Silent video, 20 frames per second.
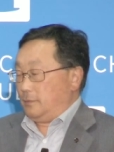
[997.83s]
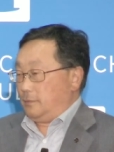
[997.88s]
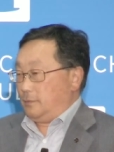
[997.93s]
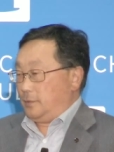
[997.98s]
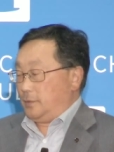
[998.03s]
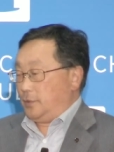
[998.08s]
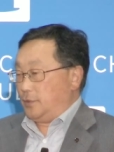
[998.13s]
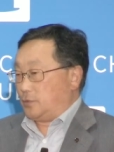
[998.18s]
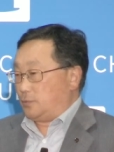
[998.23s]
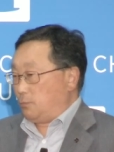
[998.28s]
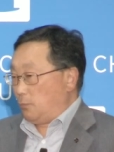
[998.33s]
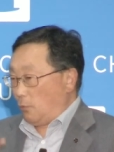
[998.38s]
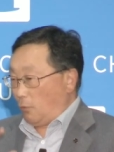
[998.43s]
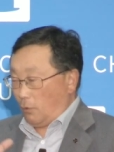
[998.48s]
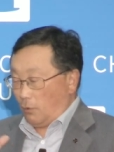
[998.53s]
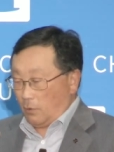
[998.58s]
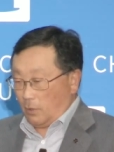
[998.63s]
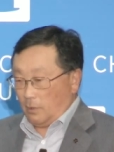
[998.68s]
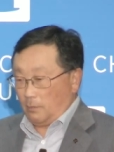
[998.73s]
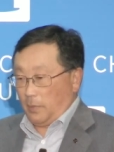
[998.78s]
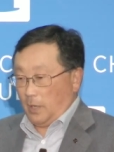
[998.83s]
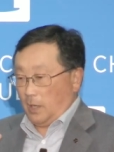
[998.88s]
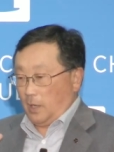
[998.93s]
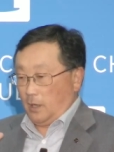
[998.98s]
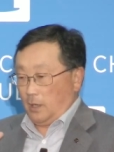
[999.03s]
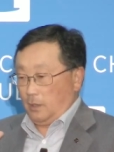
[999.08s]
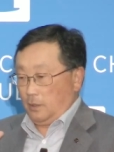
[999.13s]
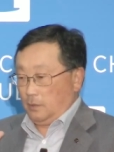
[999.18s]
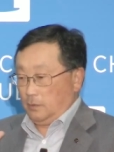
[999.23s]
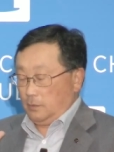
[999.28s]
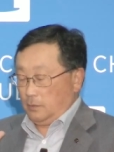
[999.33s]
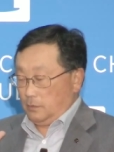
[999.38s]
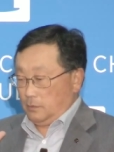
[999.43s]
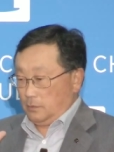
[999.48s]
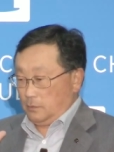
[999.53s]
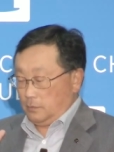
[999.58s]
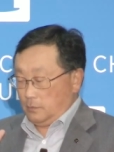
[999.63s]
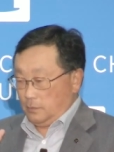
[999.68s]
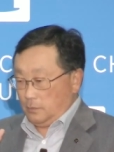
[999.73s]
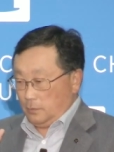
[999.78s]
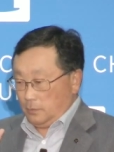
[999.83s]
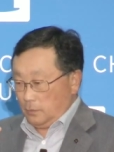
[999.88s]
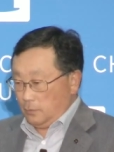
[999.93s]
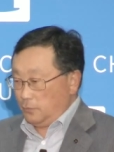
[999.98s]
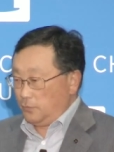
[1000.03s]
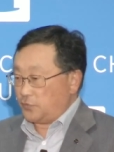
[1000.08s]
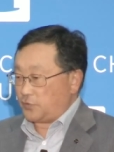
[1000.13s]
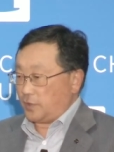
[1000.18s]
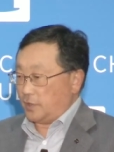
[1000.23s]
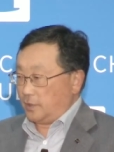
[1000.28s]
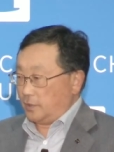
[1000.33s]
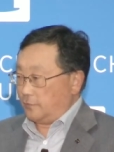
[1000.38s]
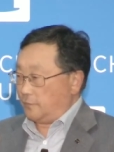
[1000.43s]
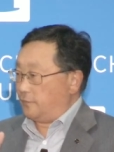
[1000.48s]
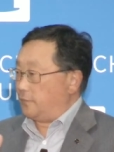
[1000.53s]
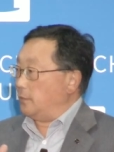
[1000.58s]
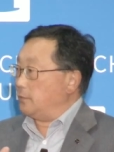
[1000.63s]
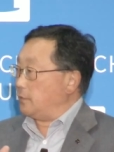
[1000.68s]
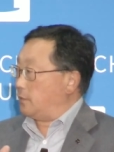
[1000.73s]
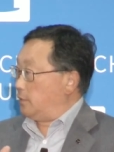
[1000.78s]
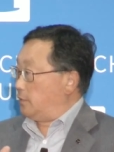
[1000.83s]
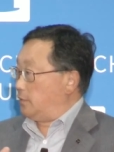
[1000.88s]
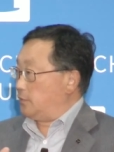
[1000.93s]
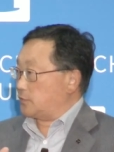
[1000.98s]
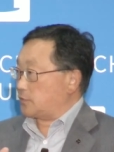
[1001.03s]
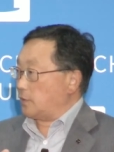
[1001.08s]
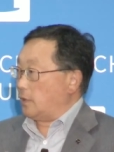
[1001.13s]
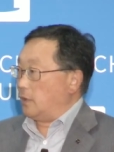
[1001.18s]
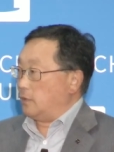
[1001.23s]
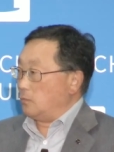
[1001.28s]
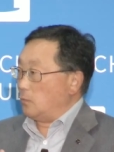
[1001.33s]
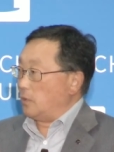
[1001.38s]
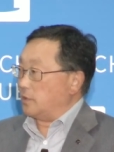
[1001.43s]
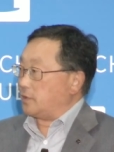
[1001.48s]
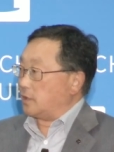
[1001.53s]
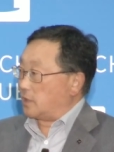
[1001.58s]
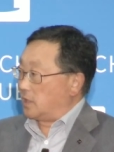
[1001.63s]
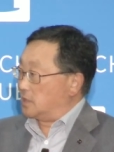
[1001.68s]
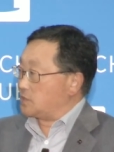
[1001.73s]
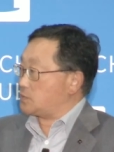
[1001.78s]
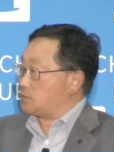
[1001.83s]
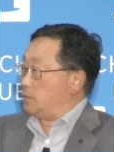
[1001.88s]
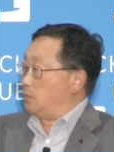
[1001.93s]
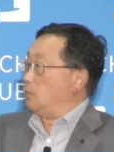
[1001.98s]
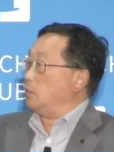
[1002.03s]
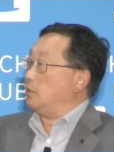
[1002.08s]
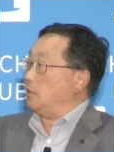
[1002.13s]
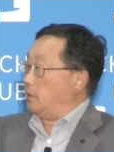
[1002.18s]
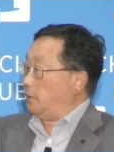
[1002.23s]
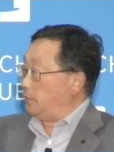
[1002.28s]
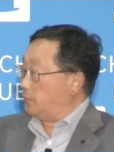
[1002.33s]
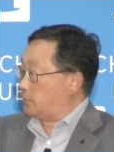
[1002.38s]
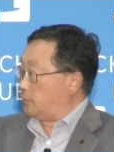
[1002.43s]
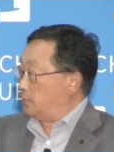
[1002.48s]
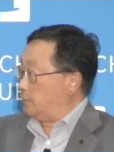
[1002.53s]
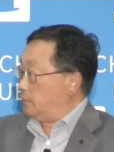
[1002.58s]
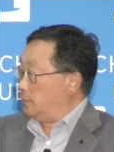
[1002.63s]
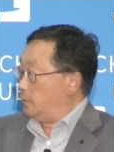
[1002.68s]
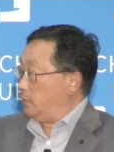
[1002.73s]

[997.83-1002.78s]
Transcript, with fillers: it's more about losing the focus on what the customer wants.